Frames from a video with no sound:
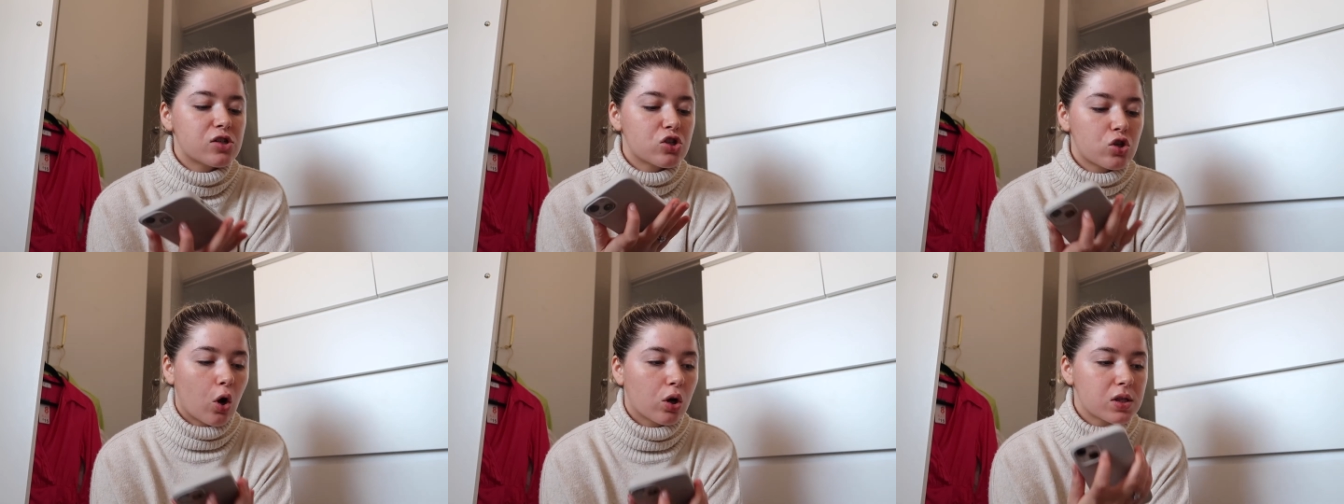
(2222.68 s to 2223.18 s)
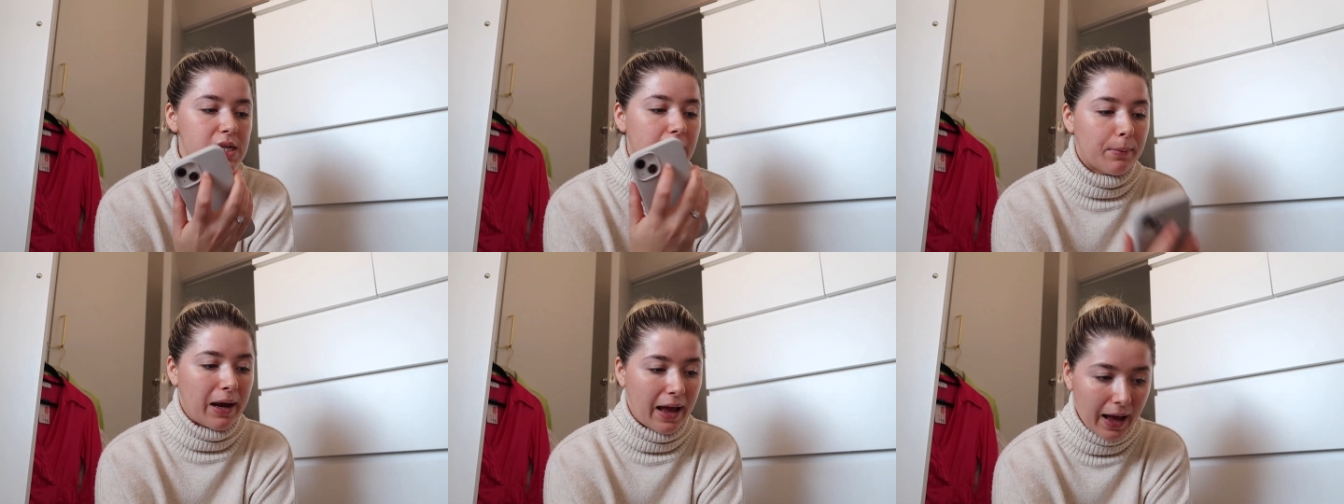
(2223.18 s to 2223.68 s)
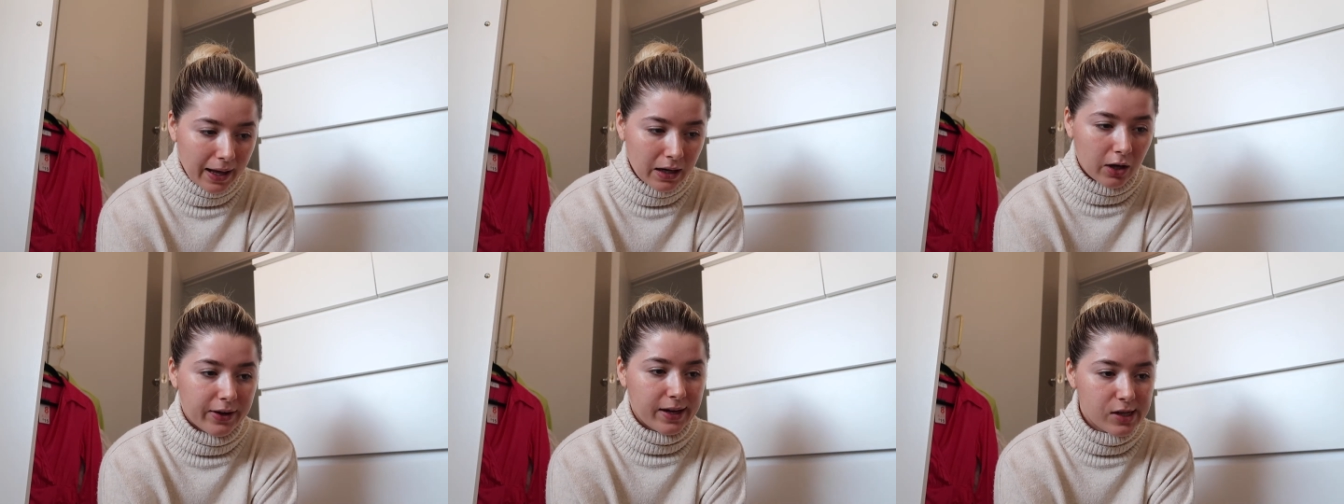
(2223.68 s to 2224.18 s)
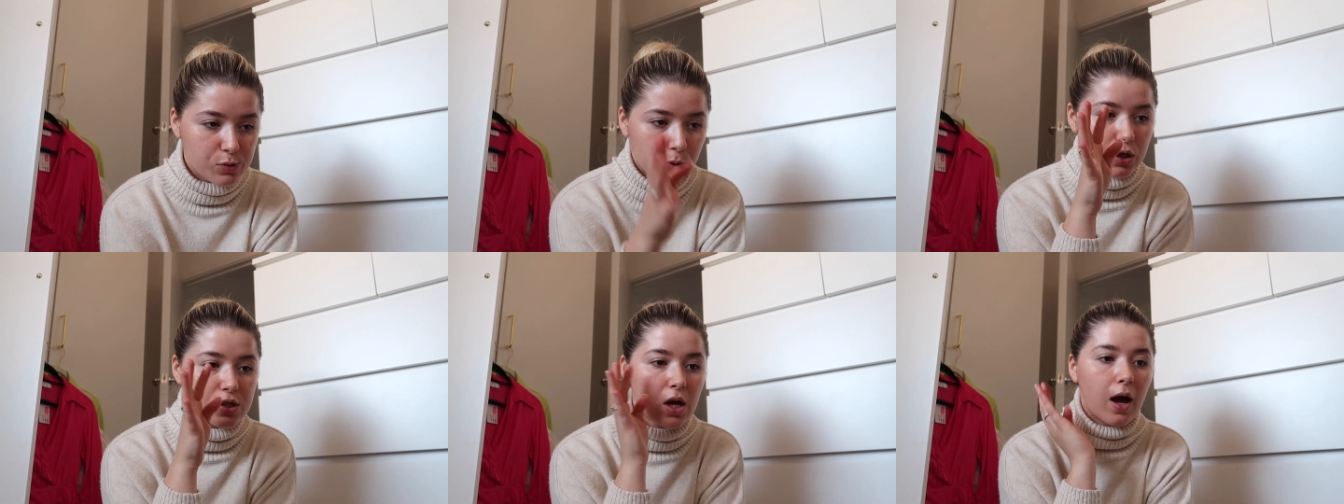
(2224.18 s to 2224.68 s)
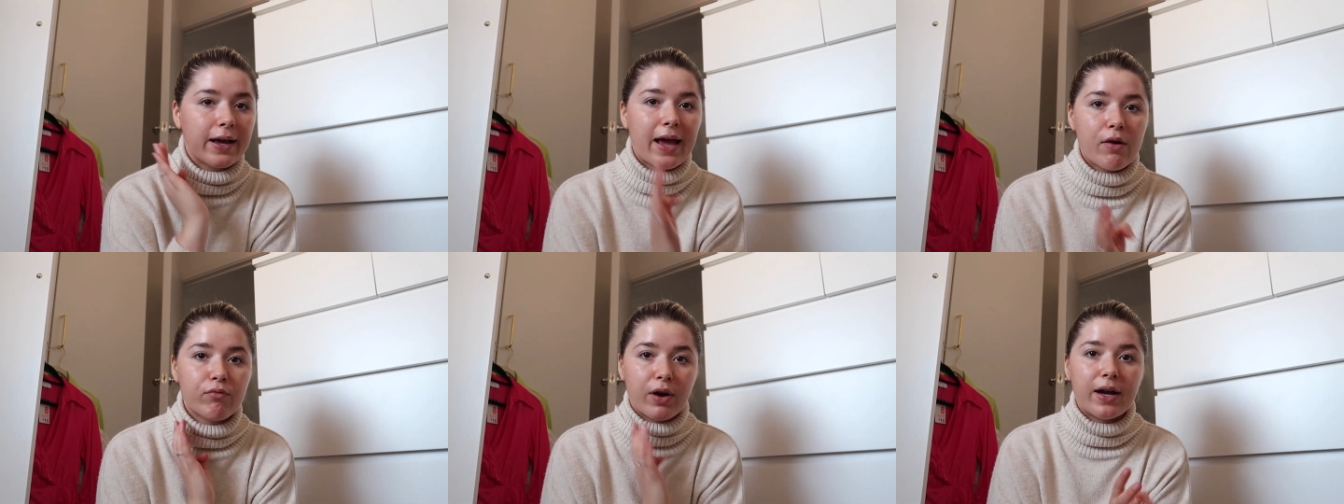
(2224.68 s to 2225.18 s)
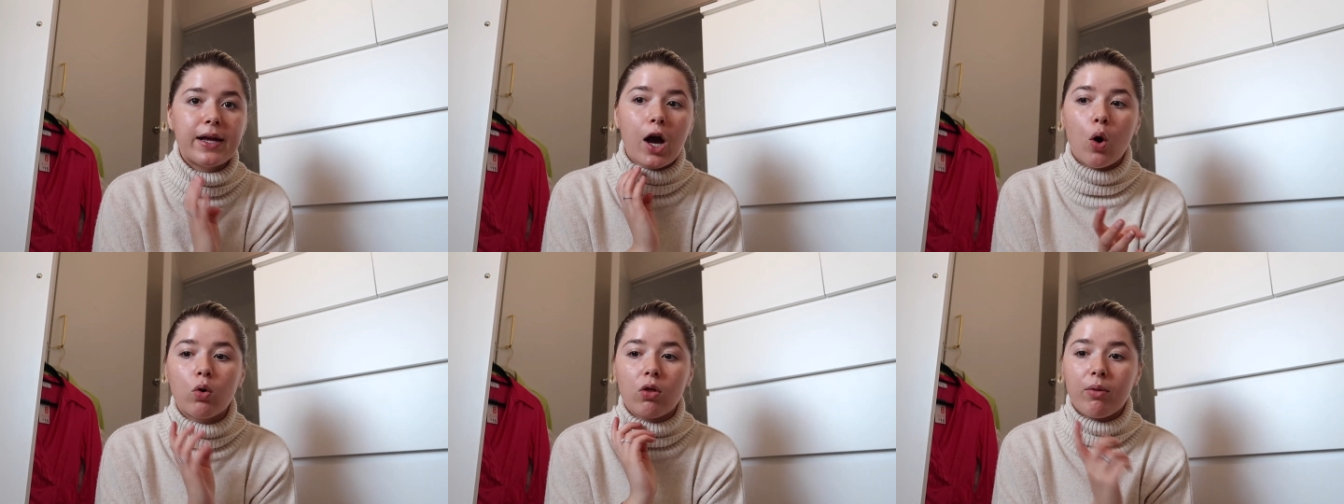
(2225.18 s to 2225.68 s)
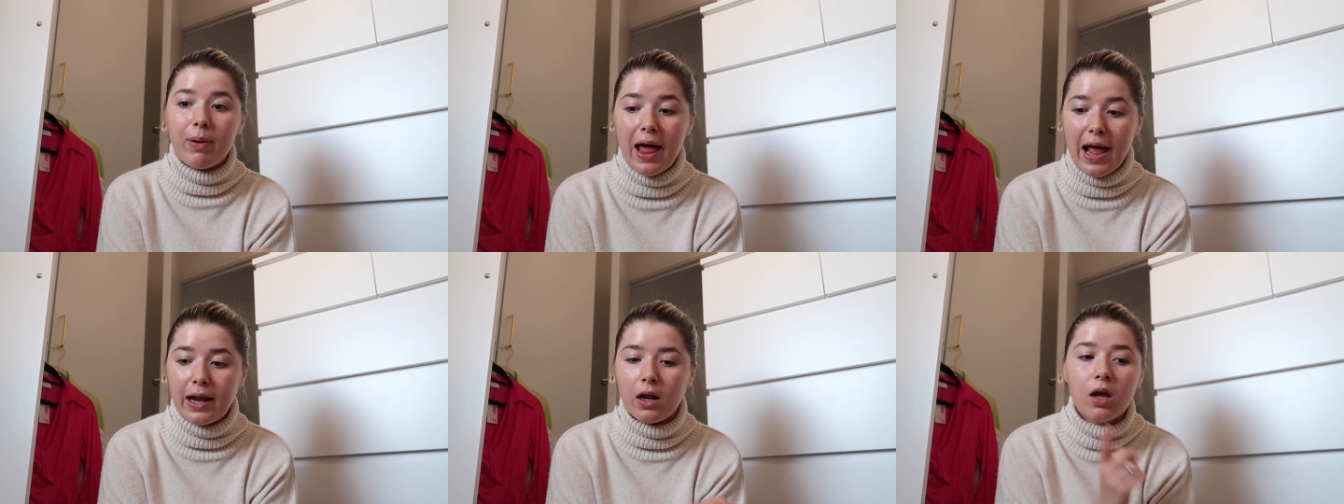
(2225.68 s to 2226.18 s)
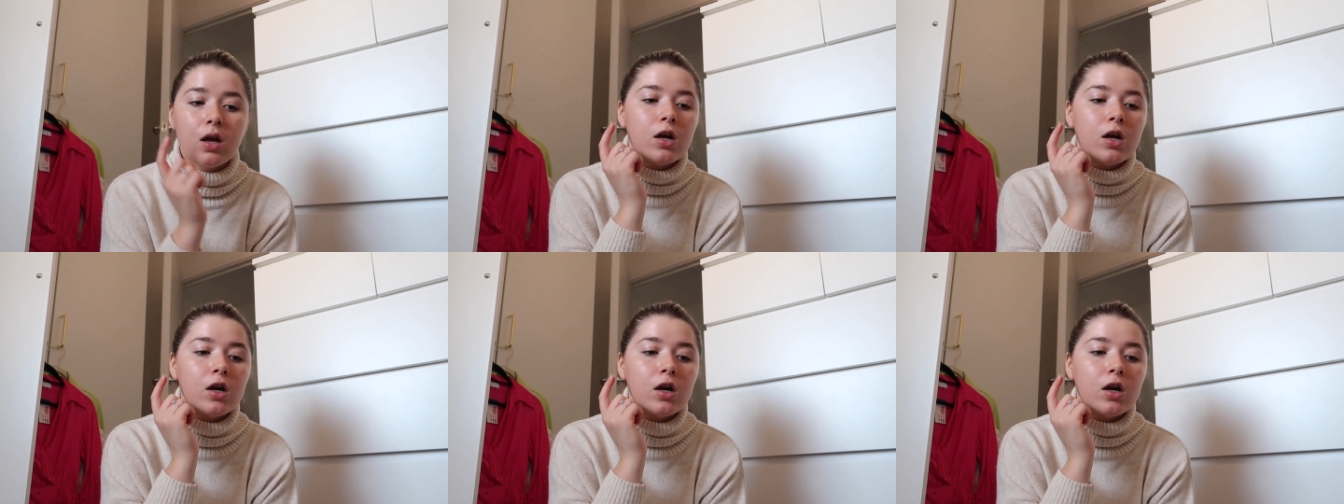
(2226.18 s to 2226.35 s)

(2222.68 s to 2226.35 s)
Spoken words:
socks in my hand luggage because I get really cold on the plane.